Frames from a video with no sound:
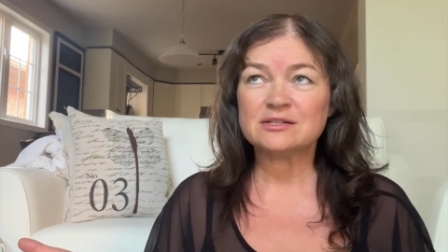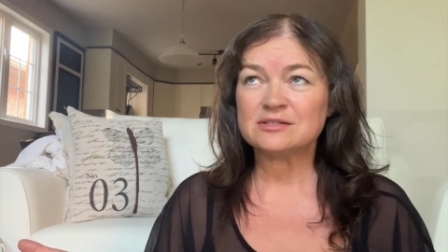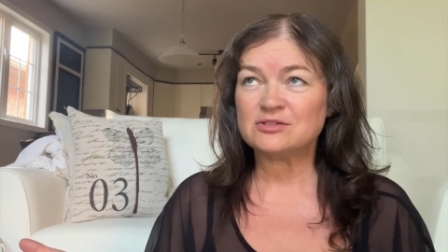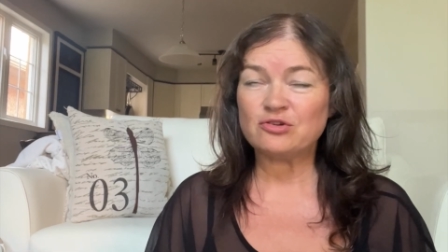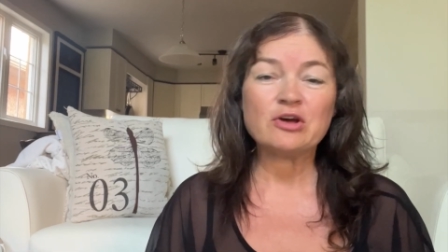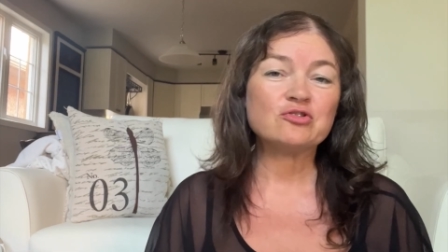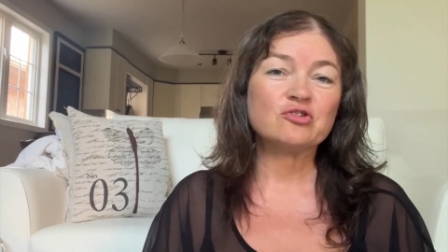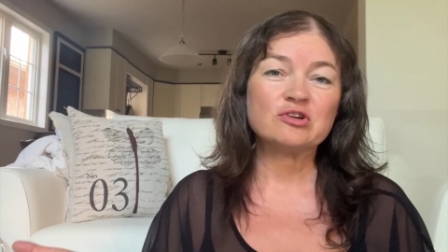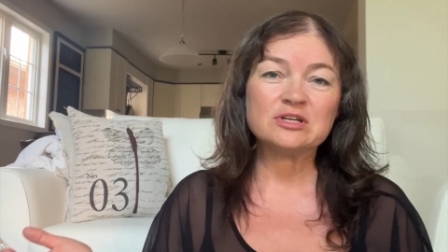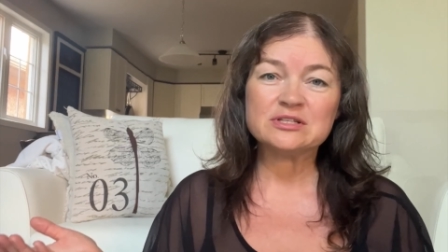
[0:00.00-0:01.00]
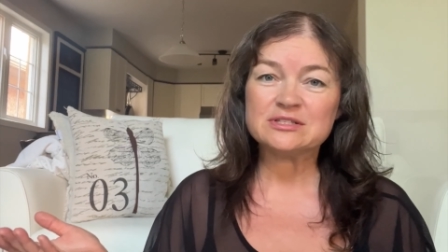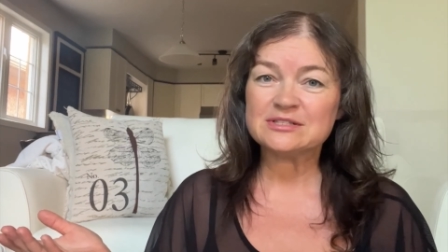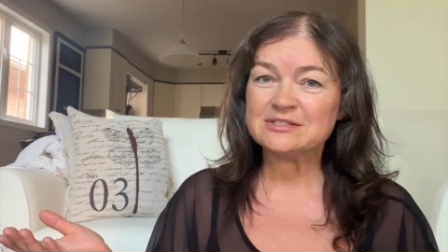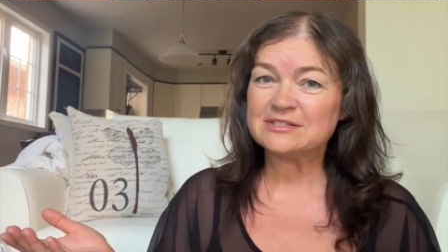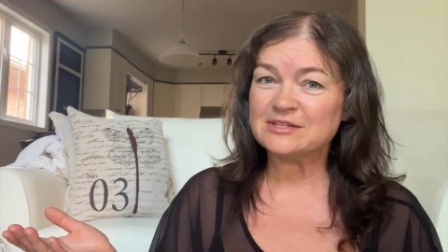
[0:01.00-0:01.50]

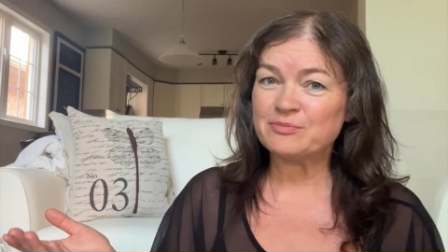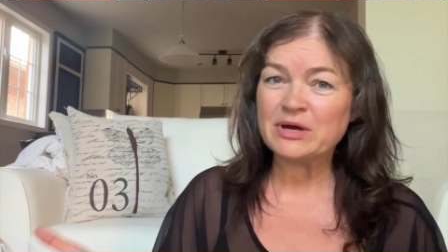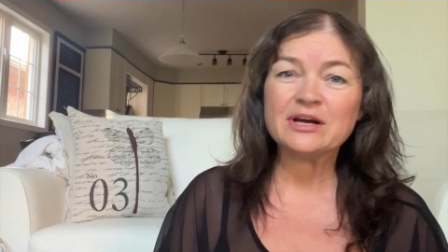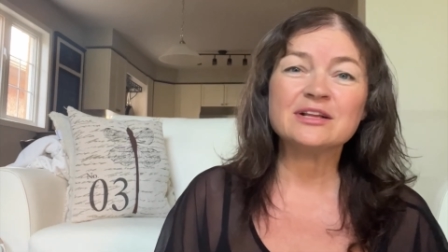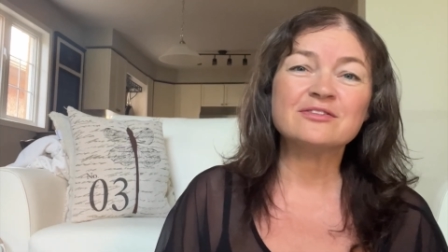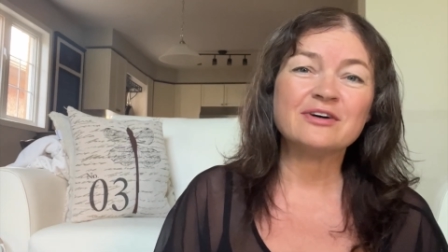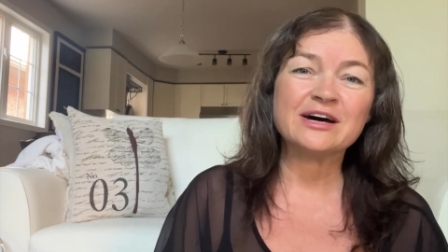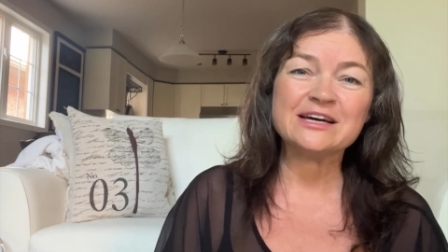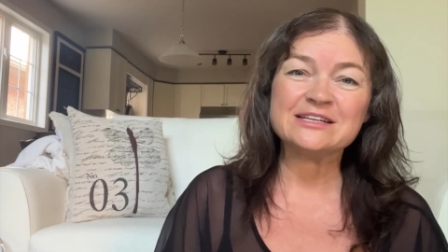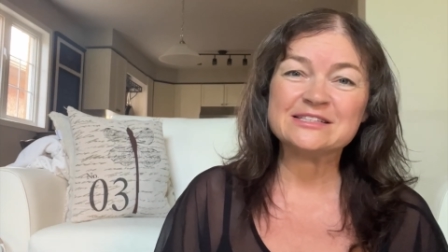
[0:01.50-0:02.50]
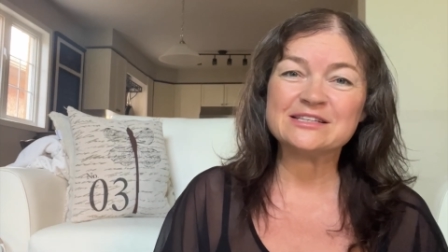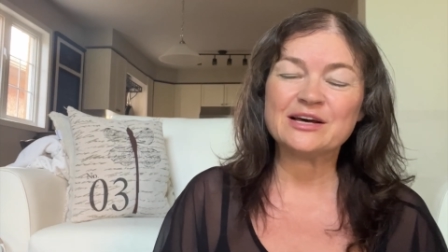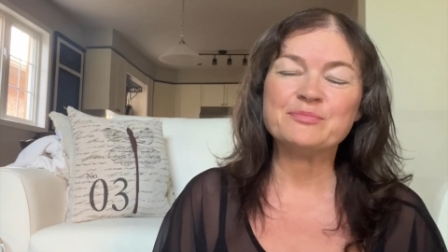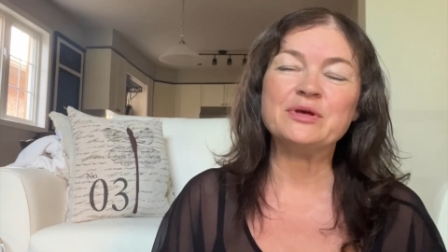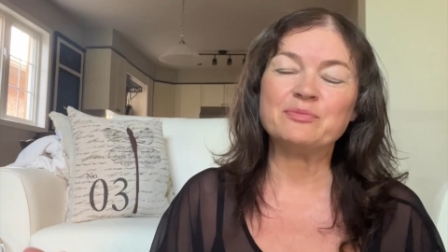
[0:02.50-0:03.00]
suggestions, medical advice,
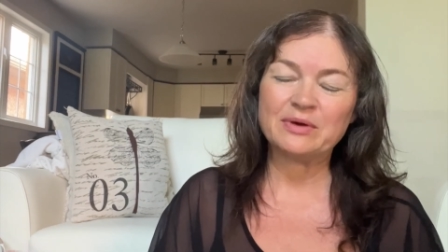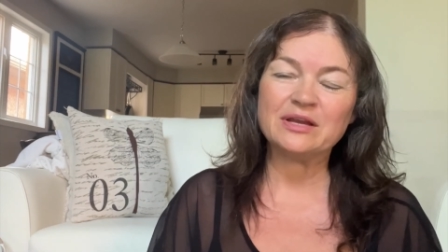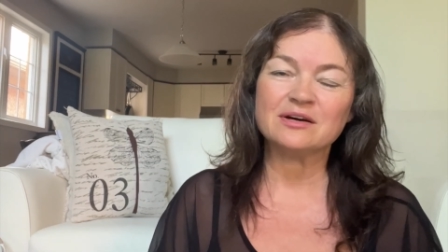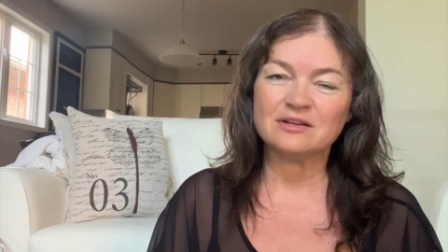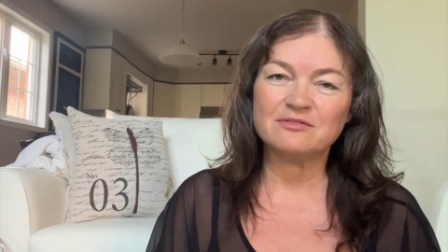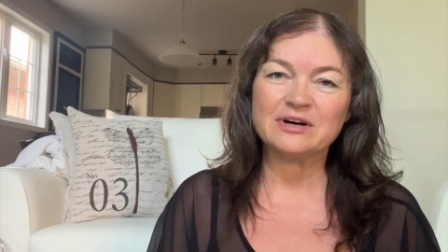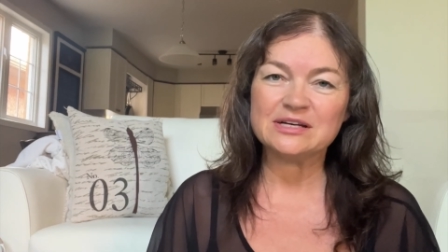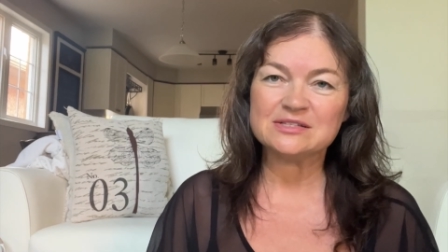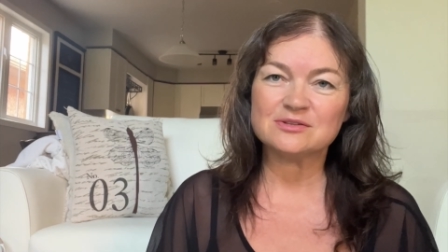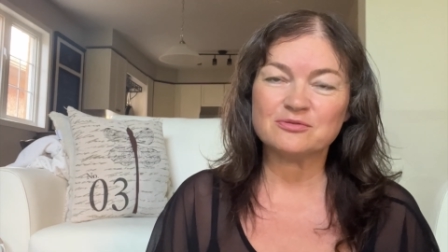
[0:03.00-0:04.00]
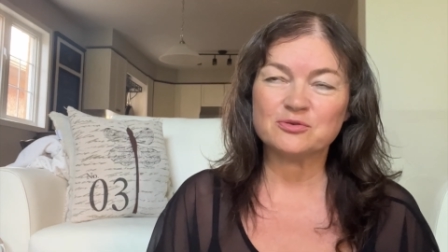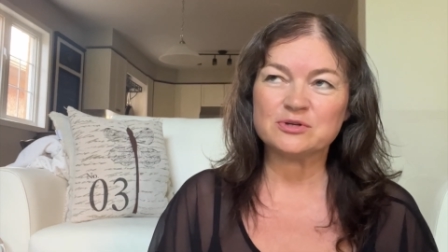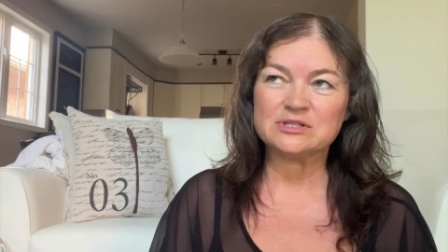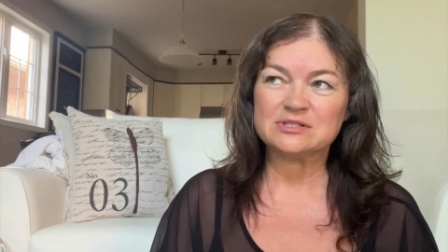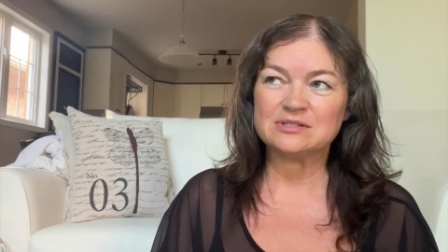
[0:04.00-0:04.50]
of
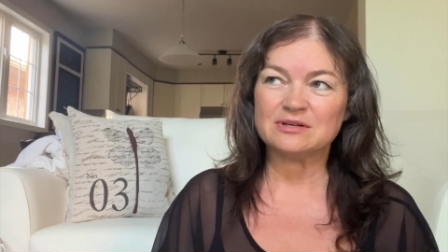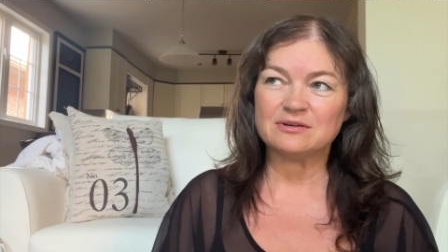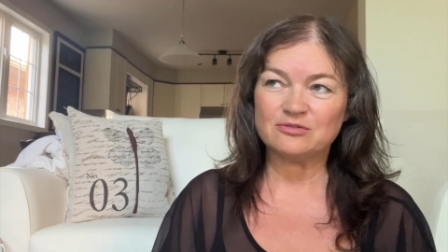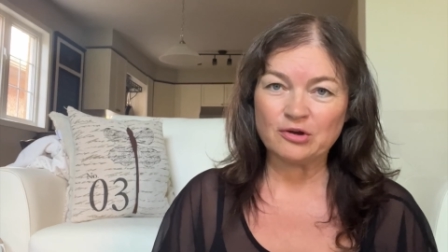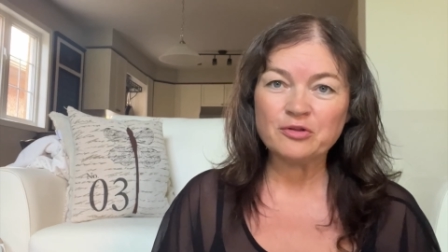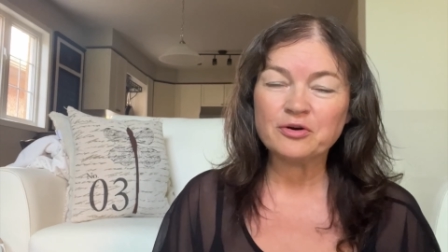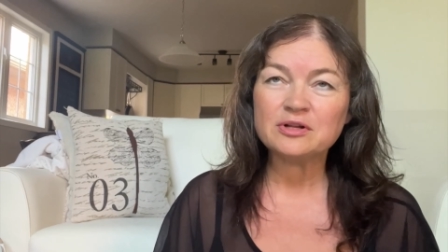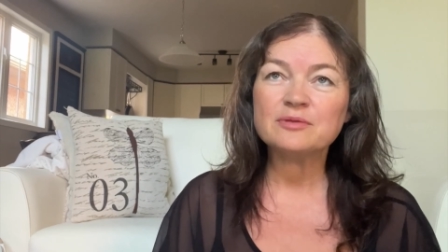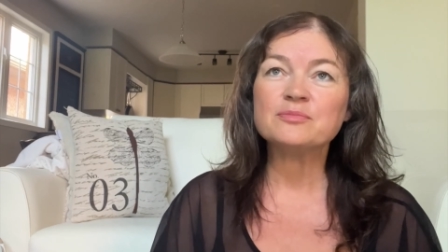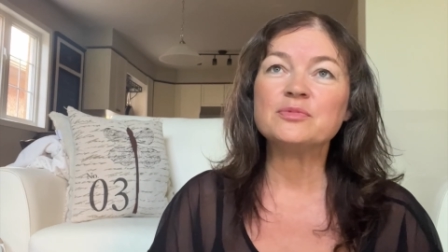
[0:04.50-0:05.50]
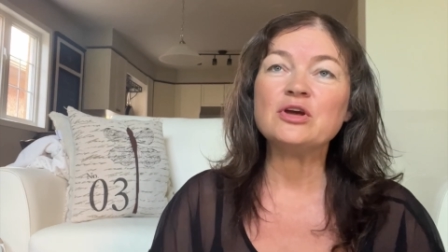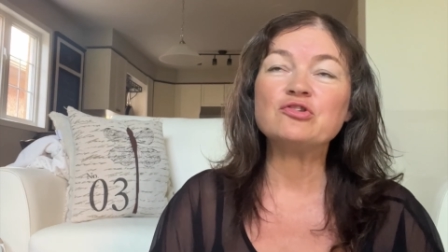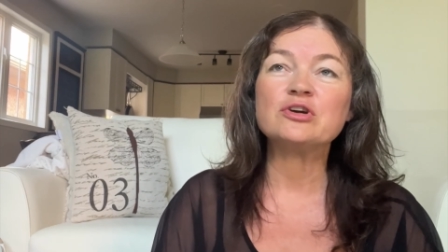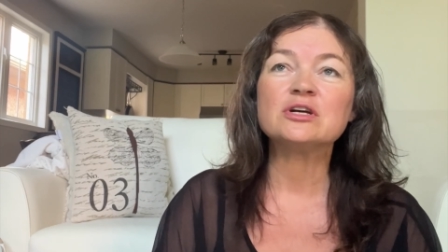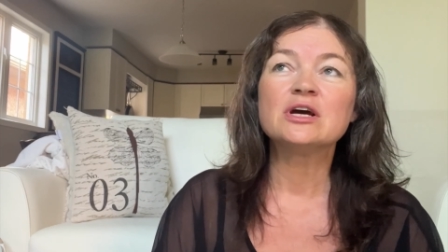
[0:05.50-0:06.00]
course, general nature,